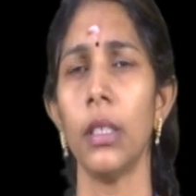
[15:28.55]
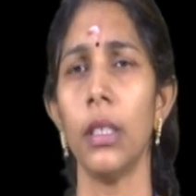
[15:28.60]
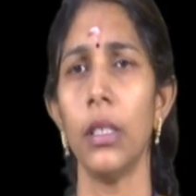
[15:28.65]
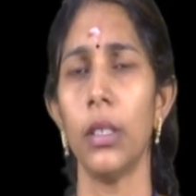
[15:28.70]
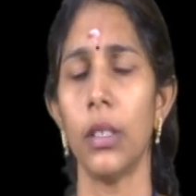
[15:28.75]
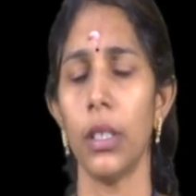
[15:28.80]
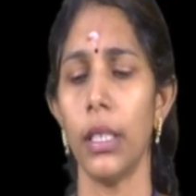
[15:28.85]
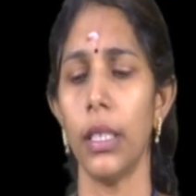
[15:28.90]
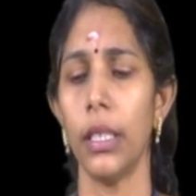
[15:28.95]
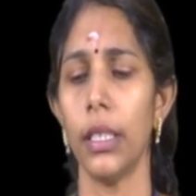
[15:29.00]

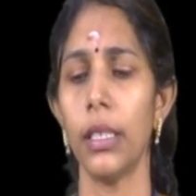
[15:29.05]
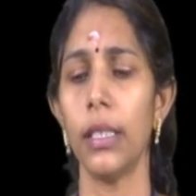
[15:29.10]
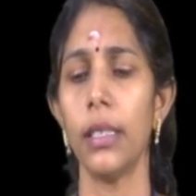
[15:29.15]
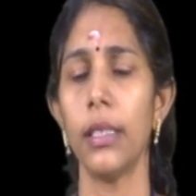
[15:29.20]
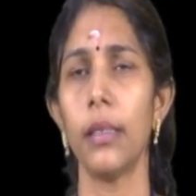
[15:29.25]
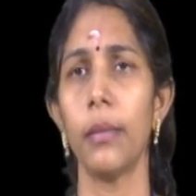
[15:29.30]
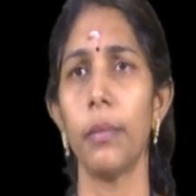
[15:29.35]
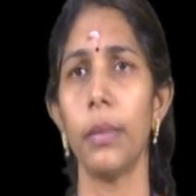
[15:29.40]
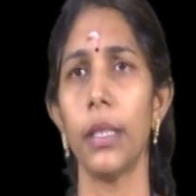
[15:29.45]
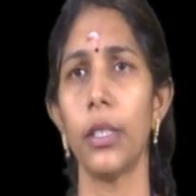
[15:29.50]
So here
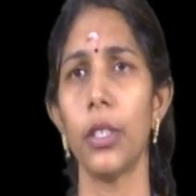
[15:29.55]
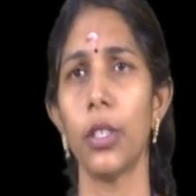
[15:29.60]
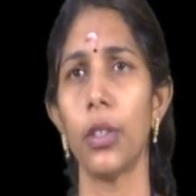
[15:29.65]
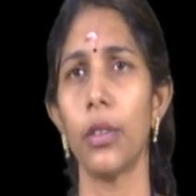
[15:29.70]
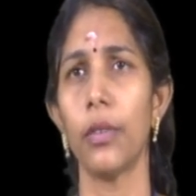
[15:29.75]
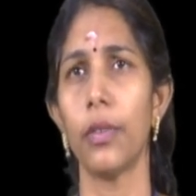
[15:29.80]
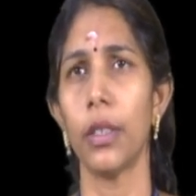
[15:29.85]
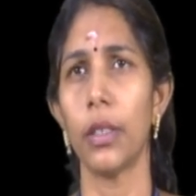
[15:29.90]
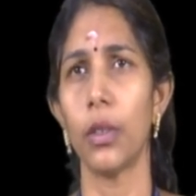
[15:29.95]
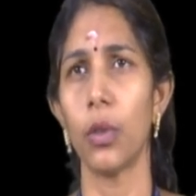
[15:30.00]
is a picture
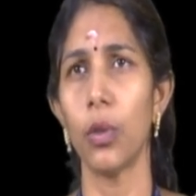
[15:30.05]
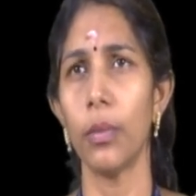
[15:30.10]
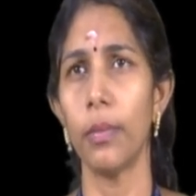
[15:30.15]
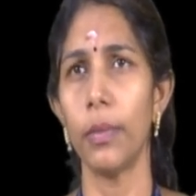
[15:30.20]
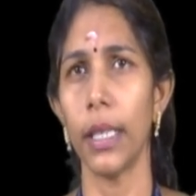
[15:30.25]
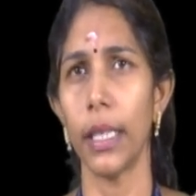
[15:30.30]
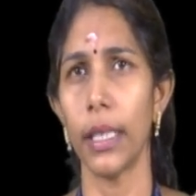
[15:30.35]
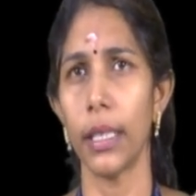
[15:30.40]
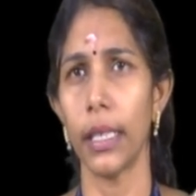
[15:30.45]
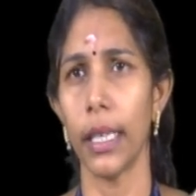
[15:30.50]
of a rope
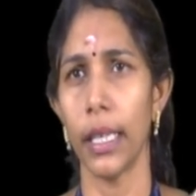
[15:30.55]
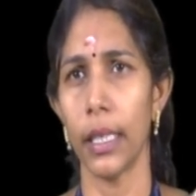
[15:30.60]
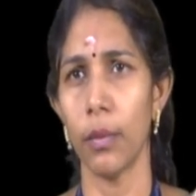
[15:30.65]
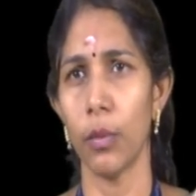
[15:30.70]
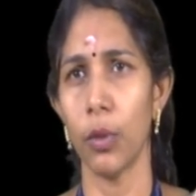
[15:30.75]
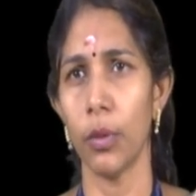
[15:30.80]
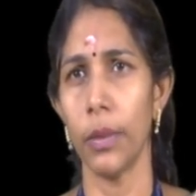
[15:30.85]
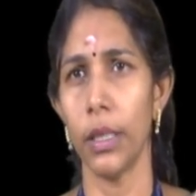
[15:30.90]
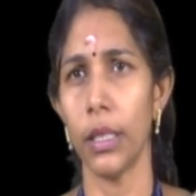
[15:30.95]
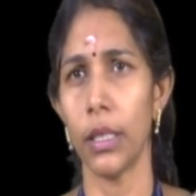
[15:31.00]
brake
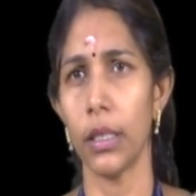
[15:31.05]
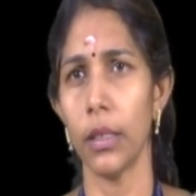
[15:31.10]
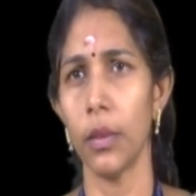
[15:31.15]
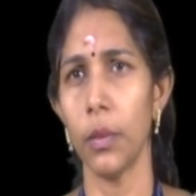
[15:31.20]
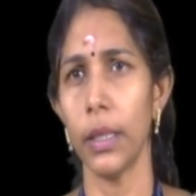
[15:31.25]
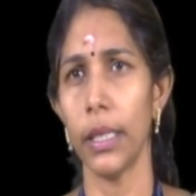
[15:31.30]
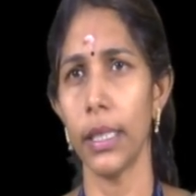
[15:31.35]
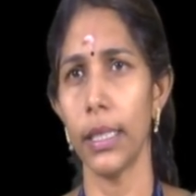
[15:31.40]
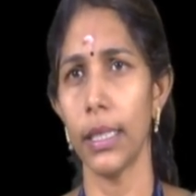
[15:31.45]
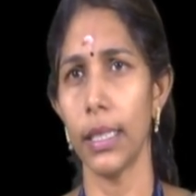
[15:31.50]
dynamometer.
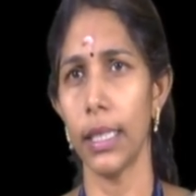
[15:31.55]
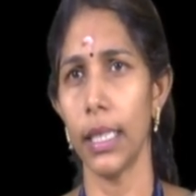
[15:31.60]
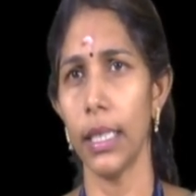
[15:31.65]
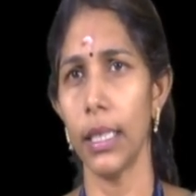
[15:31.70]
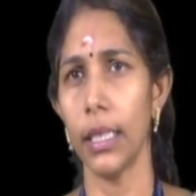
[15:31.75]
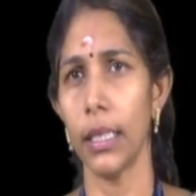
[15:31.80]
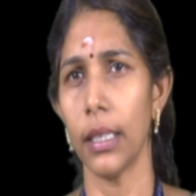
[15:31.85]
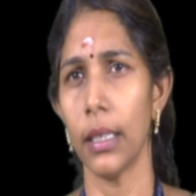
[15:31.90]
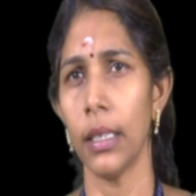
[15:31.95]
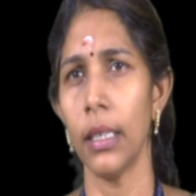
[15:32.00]
We can see
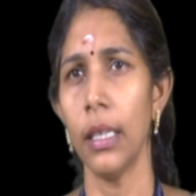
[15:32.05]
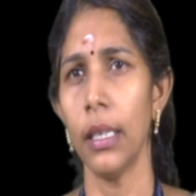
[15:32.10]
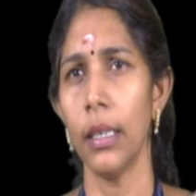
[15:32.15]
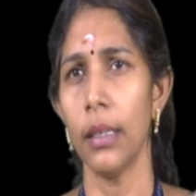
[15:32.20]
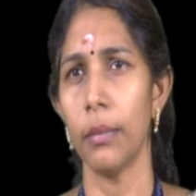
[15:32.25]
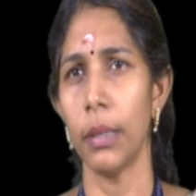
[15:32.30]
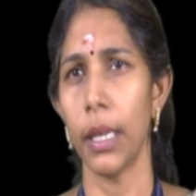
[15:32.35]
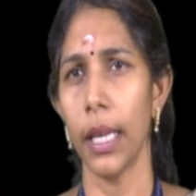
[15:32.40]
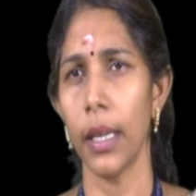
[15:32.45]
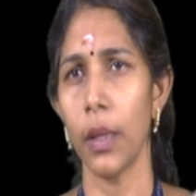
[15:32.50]
the
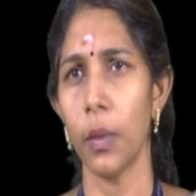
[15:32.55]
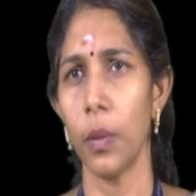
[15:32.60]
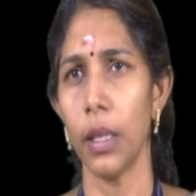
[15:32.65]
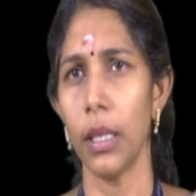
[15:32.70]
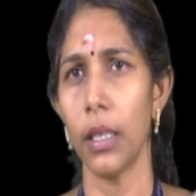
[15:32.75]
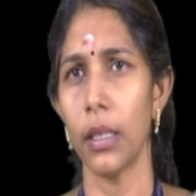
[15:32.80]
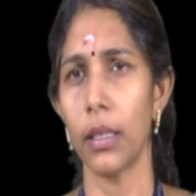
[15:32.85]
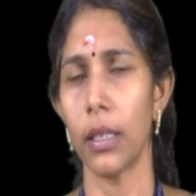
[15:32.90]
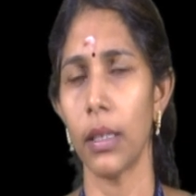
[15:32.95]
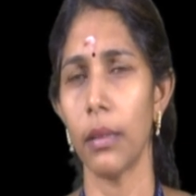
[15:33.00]
brake
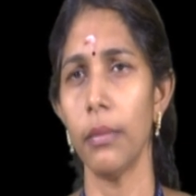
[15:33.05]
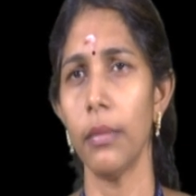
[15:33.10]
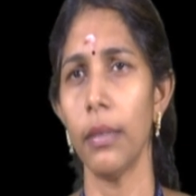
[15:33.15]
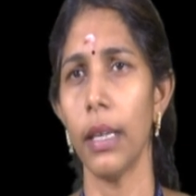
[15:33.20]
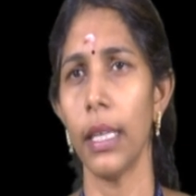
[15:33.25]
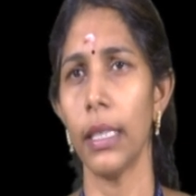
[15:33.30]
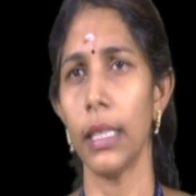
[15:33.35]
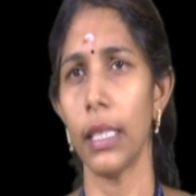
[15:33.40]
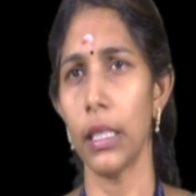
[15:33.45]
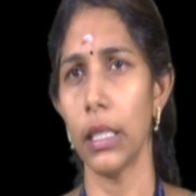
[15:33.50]
wheel drum
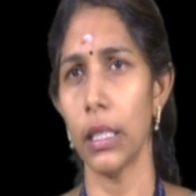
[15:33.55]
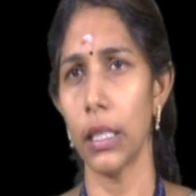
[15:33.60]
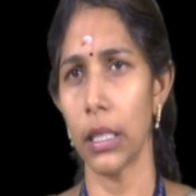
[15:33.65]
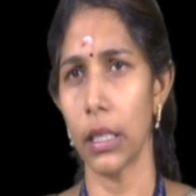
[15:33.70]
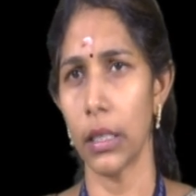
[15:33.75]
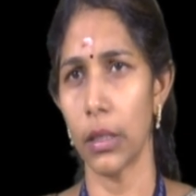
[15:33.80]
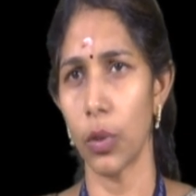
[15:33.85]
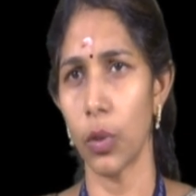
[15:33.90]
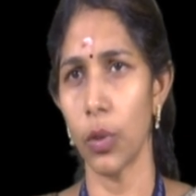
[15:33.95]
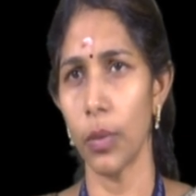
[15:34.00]
and there is
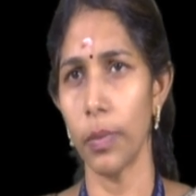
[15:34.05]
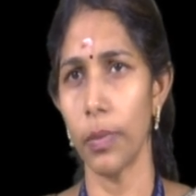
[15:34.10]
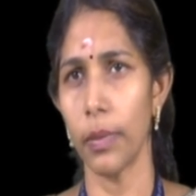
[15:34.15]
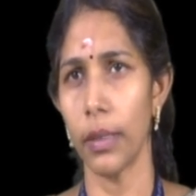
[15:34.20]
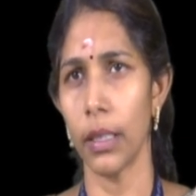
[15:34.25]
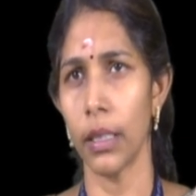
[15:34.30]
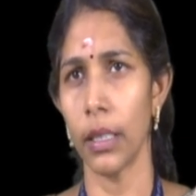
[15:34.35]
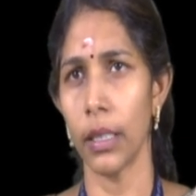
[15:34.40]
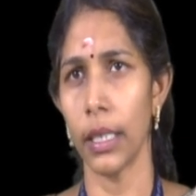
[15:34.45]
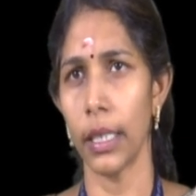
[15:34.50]
a rope
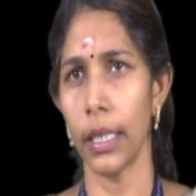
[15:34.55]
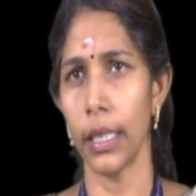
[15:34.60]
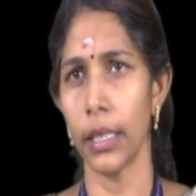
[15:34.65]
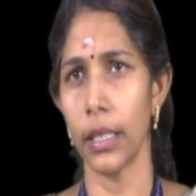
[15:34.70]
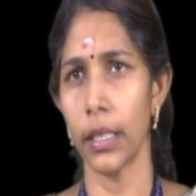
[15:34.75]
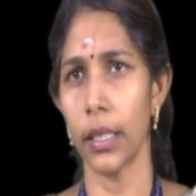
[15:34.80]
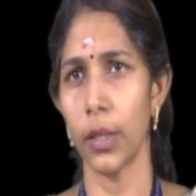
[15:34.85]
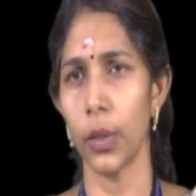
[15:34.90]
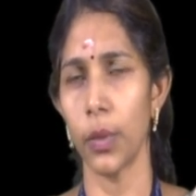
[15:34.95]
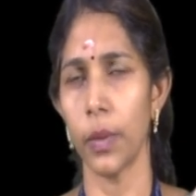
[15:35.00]

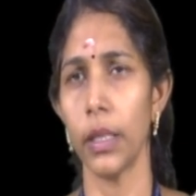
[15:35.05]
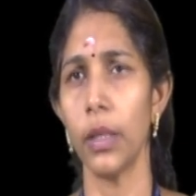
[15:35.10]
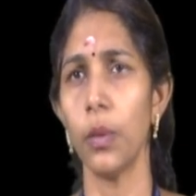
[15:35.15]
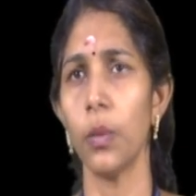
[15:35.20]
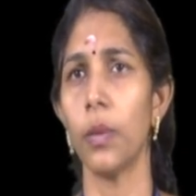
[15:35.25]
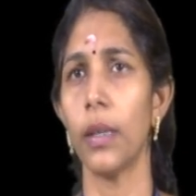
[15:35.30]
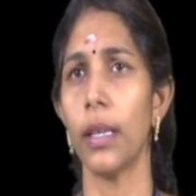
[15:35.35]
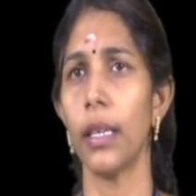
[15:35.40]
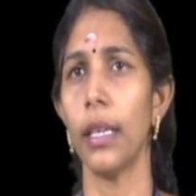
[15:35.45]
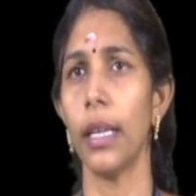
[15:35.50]
connected to it.
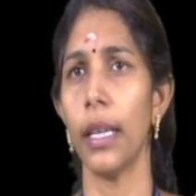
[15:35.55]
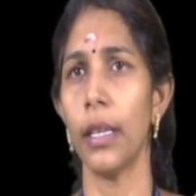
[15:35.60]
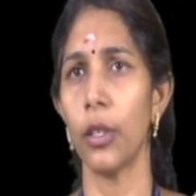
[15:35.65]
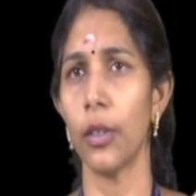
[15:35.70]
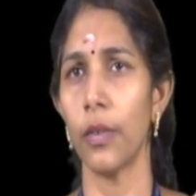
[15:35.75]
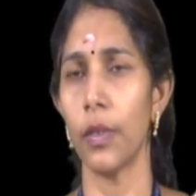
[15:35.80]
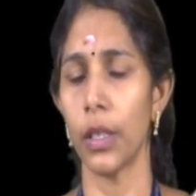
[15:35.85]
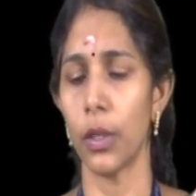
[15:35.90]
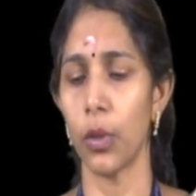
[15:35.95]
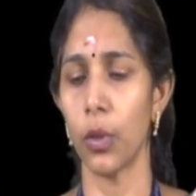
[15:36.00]
One end
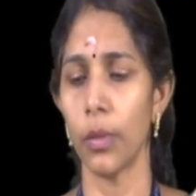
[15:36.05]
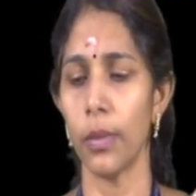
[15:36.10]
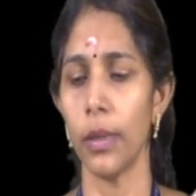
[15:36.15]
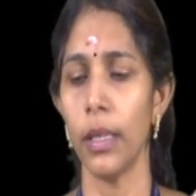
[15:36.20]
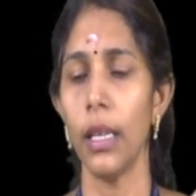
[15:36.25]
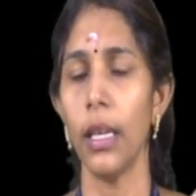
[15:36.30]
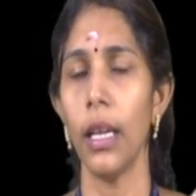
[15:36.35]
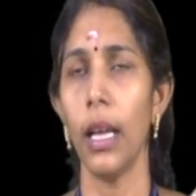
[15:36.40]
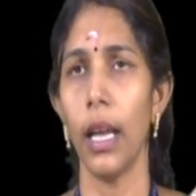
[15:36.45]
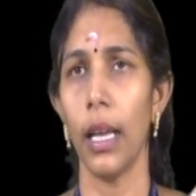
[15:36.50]
of the rope
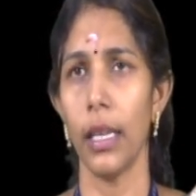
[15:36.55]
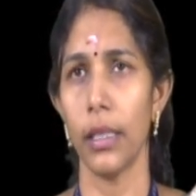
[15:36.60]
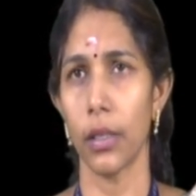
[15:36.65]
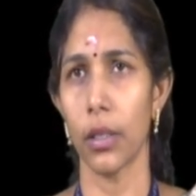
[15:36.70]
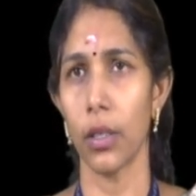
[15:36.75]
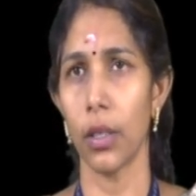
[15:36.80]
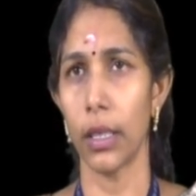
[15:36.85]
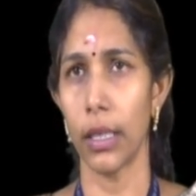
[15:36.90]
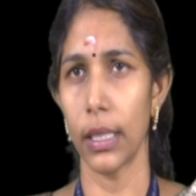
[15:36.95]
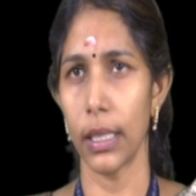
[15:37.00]
has
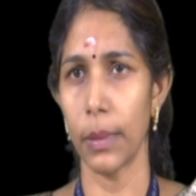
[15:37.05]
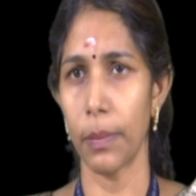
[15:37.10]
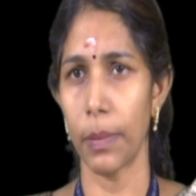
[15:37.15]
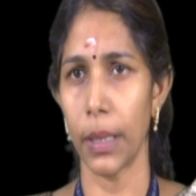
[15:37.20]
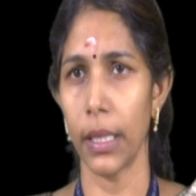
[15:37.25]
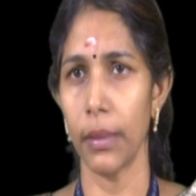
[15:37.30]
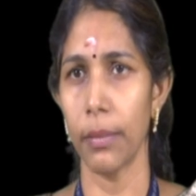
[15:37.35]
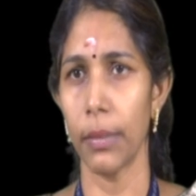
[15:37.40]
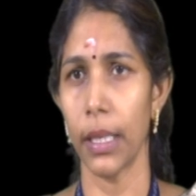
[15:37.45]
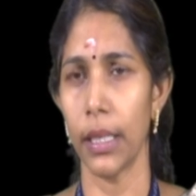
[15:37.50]
got a
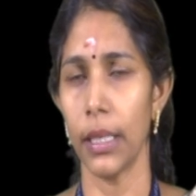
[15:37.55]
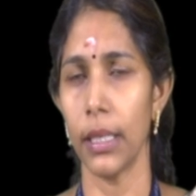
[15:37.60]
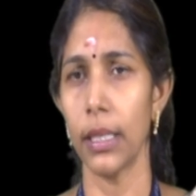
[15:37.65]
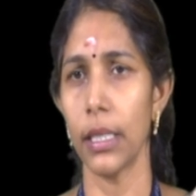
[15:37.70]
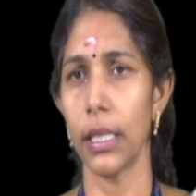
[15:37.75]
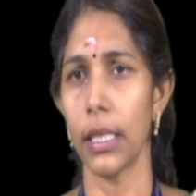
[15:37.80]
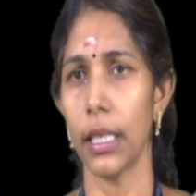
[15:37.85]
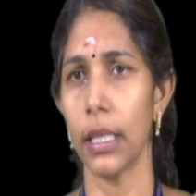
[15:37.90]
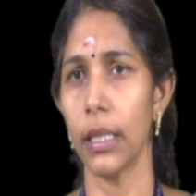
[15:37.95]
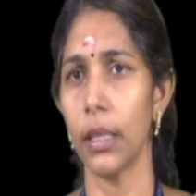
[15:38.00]
spring
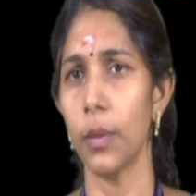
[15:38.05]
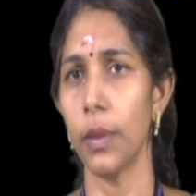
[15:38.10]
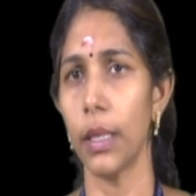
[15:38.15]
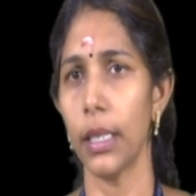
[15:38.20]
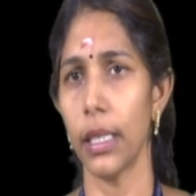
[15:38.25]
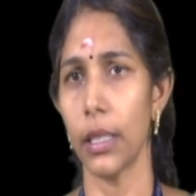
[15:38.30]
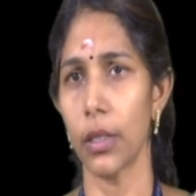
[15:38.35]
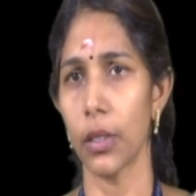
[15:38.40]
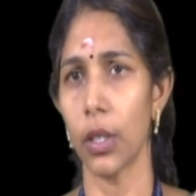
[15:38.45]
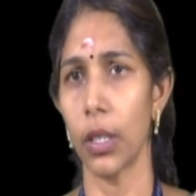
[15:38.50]
balance, another one
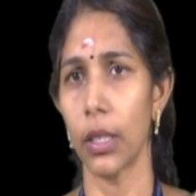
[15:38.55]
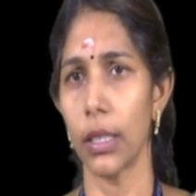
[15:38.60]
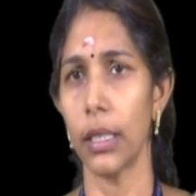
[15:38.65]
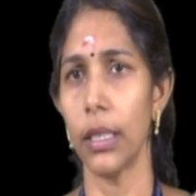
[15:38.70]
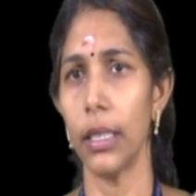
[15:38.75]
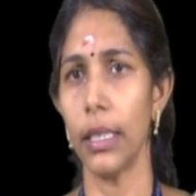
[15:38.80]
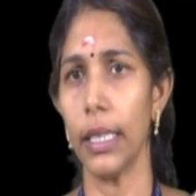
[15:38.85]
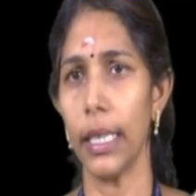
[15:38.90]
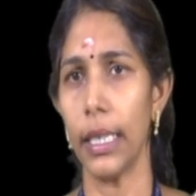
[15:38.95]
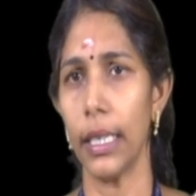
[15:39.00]
has got the
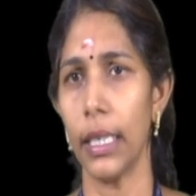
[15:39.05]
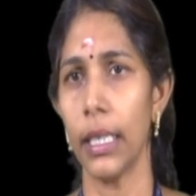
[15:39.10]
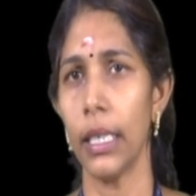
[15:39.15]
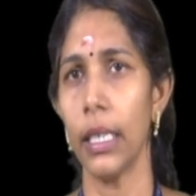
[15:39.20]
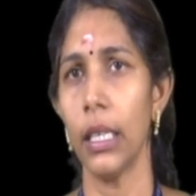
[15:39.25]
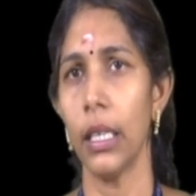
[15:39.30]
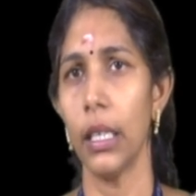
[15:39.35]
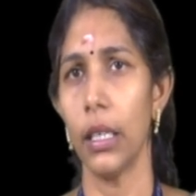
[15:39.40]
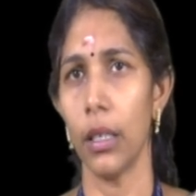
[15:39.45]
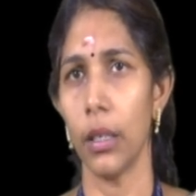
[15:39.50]
dead
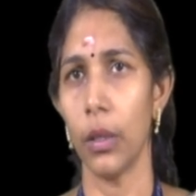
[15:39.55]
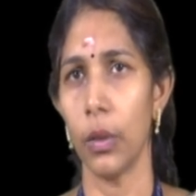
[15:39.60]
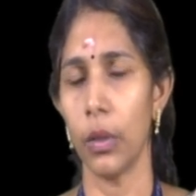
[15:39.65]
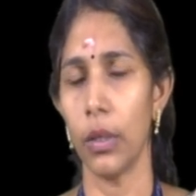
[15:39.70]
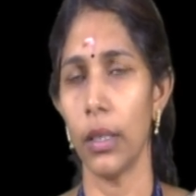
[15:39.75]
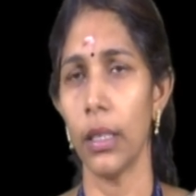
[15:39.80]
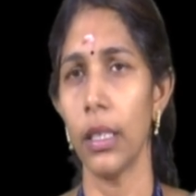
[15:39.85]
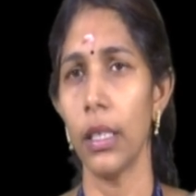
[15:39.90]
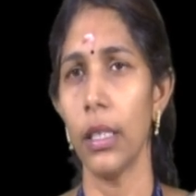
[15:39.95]
load.